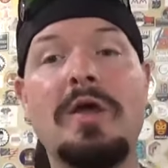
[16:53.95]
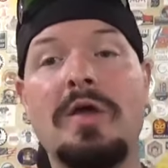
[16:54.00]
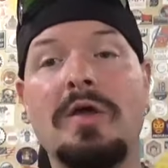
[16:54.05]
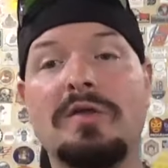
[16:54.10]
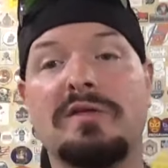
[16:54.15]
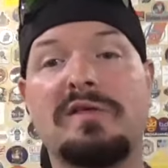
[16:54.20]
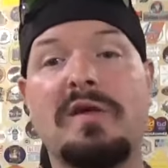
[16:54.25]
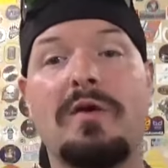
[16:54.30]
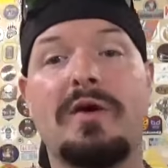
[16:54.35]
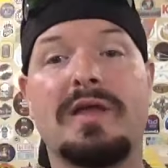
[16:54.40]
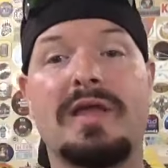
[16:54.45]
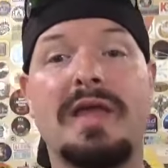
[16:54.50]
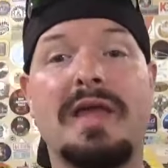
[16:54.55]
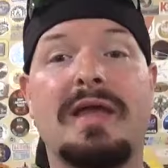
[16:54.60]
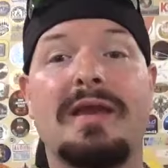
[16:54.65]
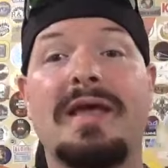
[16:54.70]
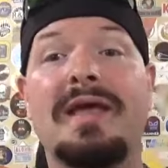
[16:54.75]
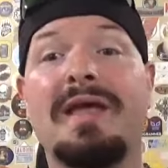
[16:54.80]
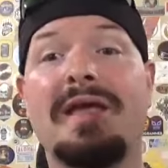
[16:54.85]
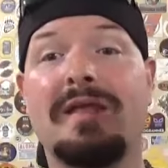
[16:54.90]
So
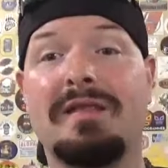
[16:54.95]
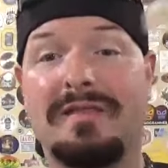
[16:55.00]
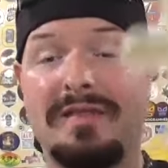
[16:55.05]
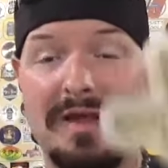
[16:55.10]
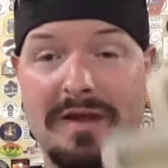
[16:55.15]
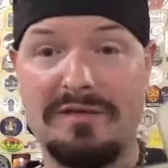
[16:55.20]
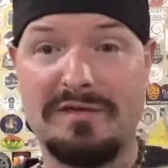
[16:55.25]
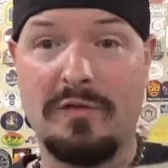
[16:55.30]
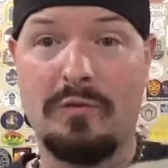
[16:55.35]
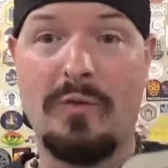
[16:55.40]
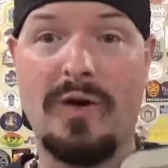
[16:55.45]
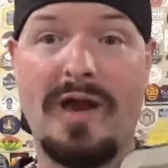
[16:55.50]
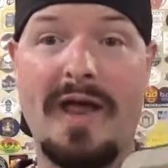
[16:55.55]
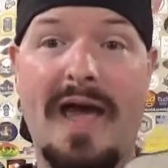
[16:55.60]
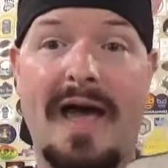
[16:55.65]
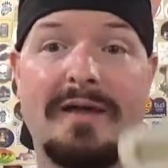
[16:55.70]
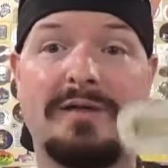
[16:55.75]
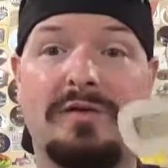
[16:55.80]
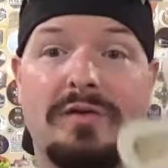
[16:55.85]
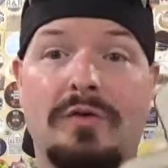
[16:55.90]
again, these are what
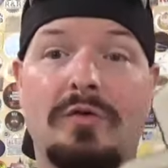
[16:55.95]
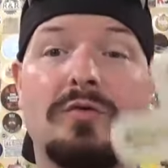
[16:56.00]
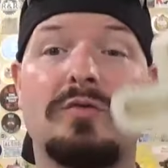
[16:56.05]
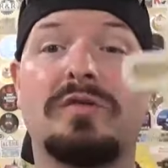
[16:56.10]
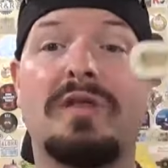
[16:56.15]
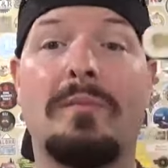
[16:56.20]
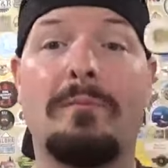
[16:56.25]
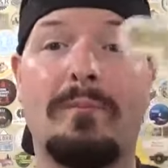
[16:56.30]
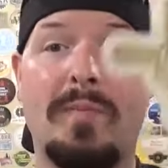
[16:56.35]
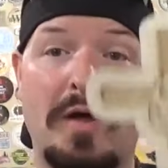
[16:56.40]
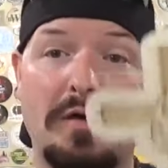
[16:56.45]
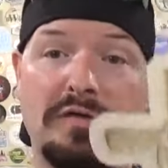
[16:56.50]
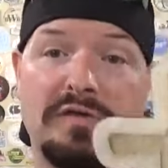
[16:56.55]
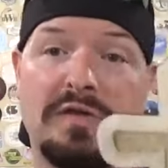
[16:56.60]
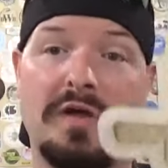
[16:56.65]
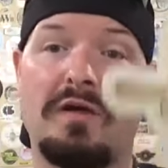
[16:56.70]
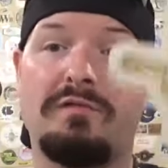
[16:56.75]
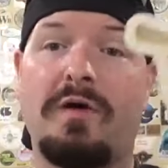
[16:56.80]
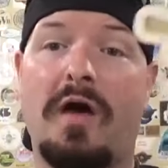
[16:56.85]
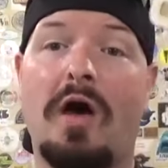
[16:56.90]
I do the most
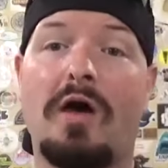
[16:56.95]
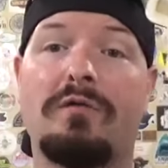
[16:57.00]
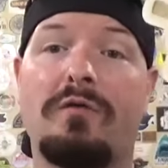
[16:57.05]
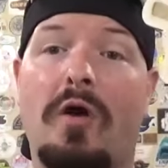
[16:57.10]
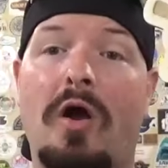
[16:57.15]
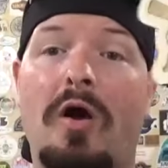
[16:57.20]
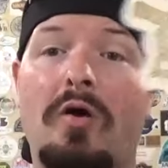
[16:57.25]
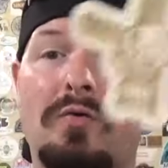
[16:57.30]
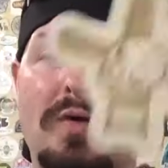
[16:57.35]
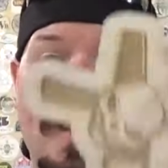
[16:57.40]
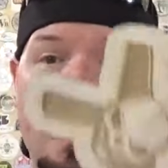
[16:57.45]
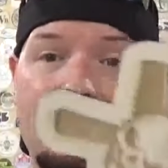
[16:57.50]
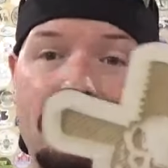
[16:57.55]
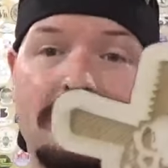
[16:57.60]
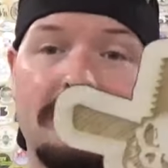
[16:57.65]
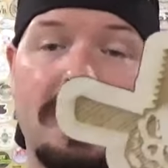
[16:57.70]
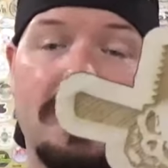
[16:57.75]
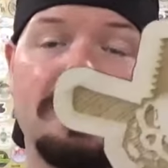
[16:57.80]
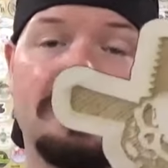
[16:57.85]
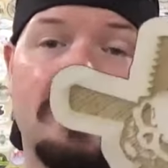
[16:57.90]
of over on a
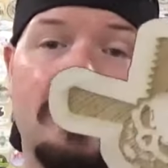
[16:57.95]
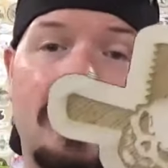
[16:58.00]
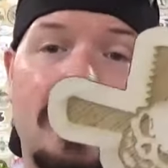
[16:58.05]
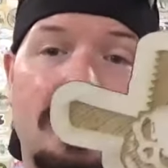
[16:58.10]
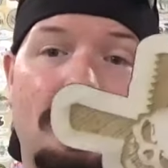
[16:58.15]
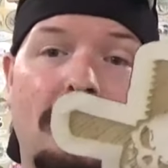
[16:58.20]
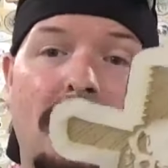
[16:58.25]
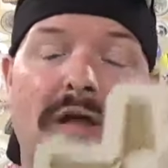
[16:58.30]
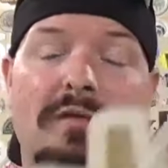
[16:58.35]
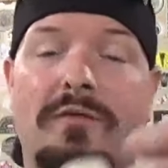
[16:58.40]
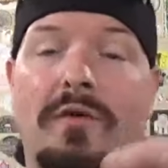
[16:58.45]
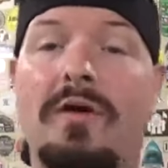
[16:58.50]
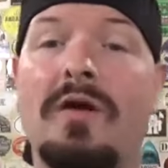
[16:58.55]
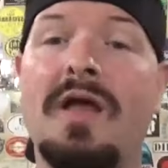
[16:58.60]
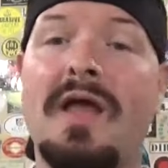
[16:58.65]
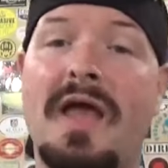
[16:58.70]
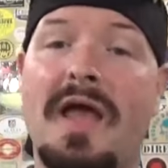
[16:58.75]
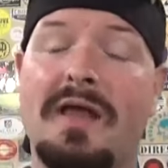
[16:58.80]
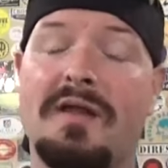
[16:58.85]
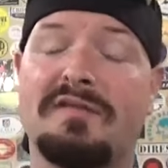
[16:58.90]
laser engraver,
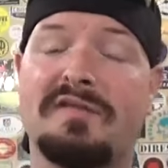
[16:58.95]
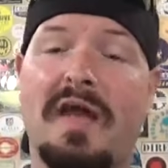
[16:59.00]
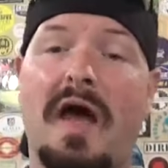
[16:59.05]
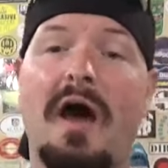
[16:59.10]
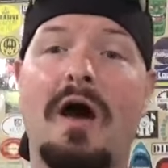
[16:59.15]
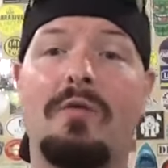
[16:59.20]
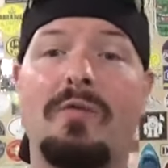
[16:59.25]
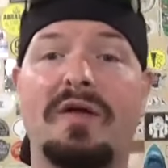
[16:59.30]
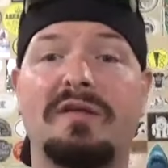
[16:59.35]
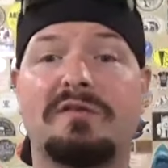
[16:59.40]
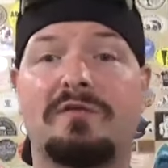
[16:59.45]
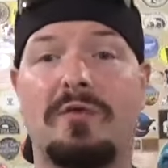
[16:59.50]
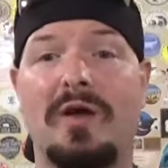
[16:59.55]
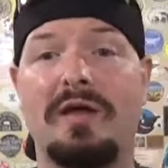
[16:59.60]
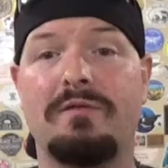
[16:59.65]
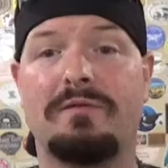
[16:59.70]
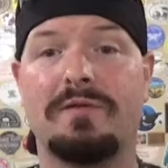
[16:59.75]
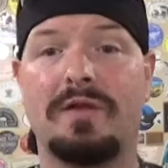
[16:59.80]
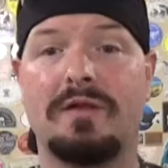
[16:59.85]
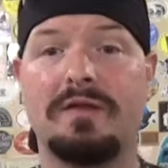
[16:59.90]
and it's always
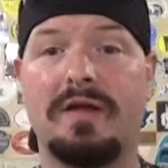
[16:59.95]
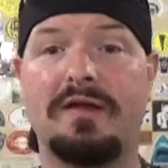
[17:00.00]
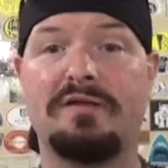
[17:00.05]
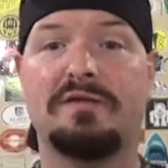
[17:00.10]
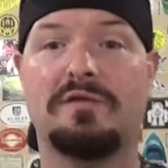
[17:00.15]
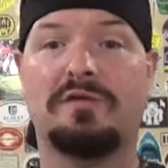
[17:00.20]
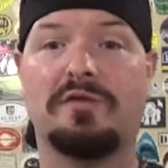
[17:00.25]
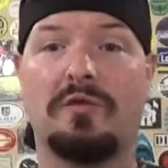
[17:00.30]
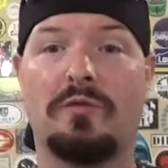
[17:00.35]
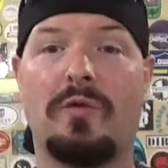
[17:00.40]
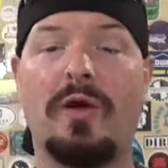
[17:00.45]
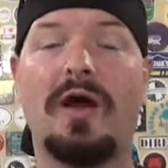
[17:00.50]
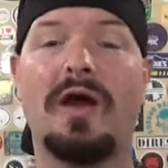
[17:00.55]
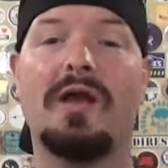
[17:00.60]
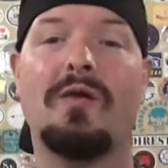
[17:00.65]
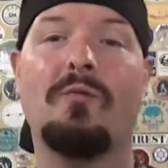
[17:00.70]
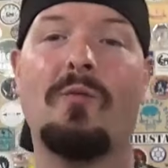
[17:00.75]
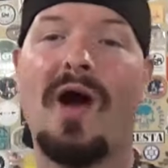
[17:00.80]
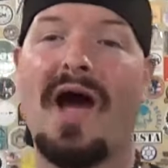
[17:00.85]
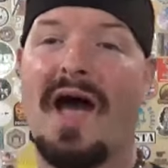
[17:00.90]
great for the laser to
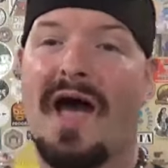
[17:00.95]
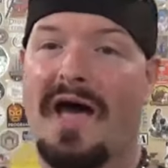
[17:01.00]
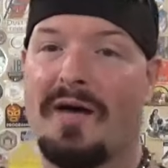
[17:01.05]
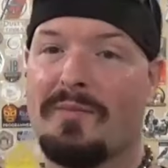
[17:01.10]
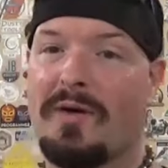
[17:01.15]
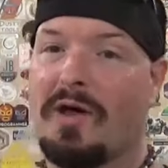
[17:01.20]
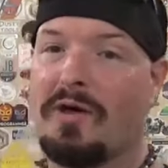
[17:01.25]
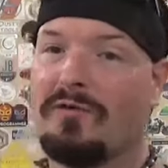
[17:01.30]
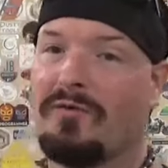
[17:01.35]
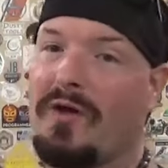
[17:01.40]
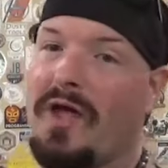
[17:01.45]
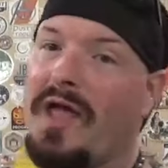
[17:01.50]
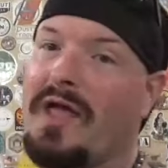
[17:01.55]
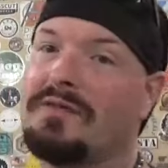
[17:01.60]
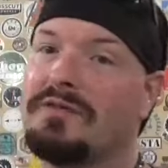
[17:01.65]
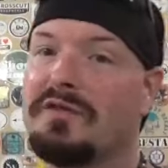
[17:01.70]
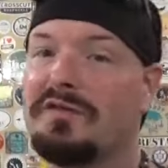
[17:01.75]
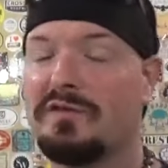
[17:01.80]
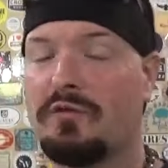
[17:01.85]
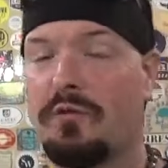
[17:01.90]
run while I'm over
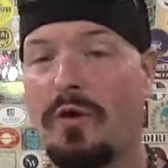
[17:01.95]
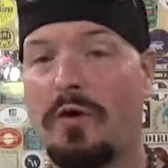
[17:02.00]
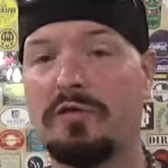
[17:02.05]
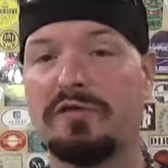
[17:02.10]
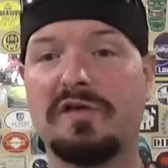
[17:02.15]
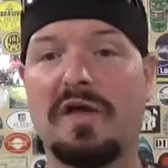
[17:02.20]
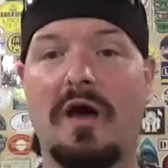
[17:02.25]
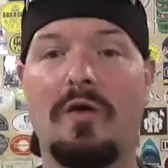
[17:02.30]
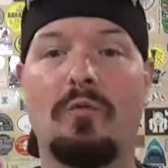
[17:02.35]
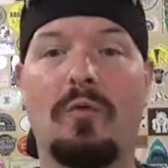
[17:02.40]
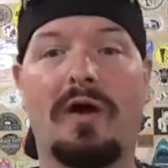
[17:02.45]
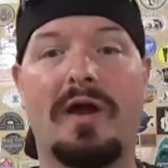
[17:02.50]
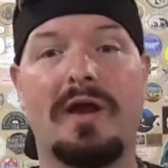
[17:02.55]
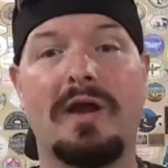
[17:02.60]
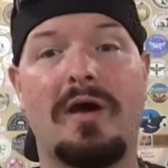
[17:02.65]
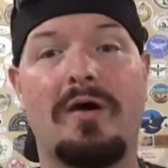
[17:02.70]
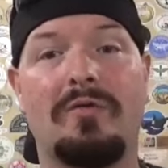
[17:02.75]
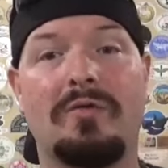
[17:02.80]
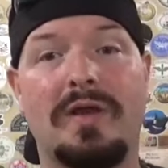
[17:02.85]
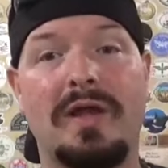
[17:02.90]
at the scroll saw working
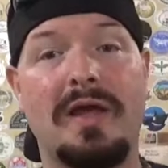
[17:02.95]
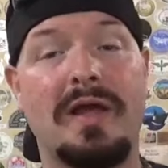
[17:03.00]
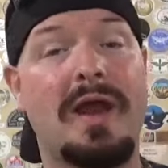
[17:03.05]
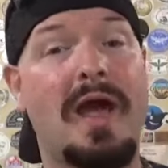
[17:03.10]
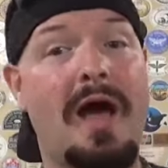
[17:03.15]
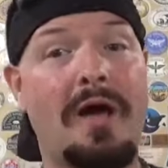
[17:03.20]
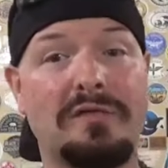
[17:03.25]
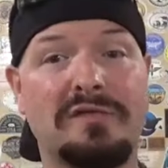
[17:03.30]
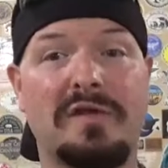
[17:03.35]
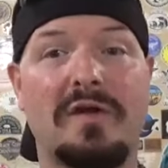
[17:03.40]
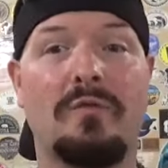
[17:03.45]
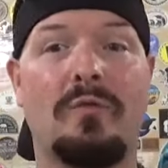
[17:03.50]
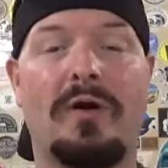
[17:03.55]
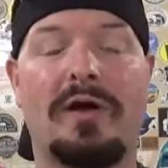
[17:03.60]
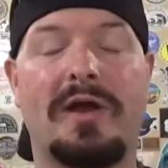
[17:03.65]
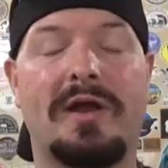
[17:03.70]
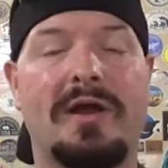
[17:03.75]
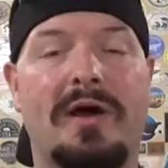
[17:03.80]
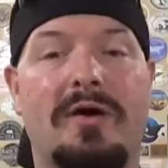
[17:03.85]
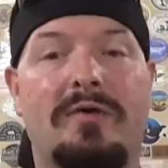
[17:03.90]
on it, also
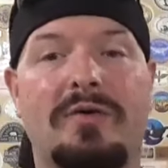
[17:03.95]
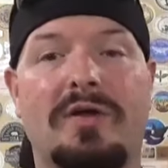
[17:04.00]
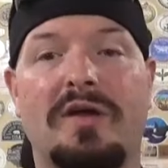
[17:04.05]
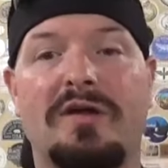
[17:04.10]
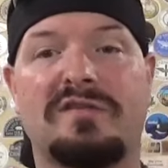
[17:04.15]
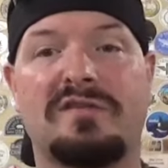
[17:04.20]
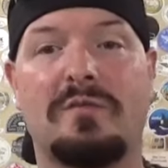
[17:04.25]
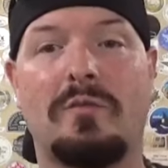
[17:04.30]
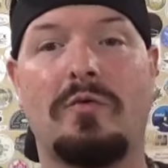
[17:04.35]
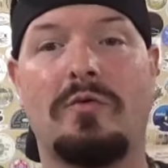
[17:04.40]
working on custom